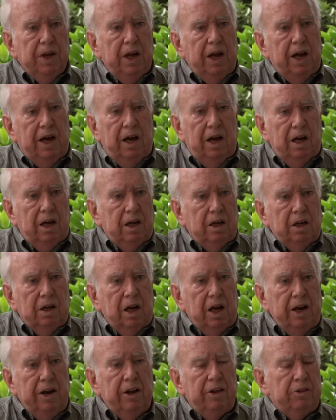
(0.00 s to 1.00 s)

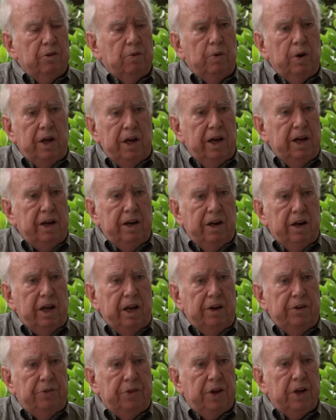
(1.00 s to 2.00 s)
Another way,
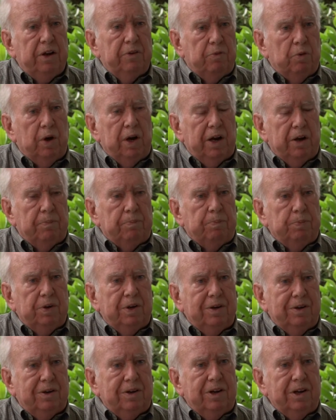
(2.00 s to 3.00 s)
and think of what a
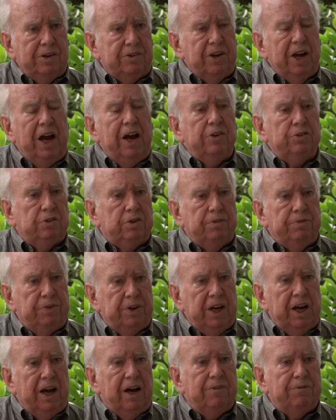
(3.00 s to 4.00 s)

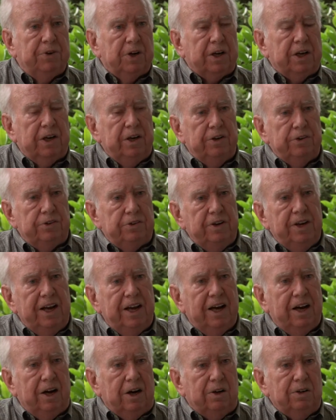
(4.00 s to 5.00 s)
catastrophe Africa is
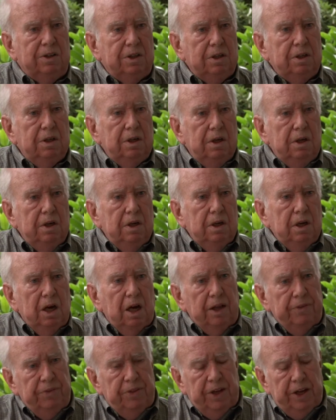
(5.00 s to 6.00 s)
now.
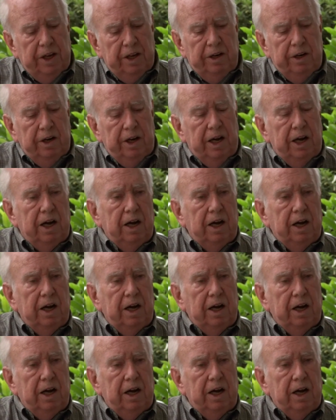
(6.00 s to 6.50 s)
And then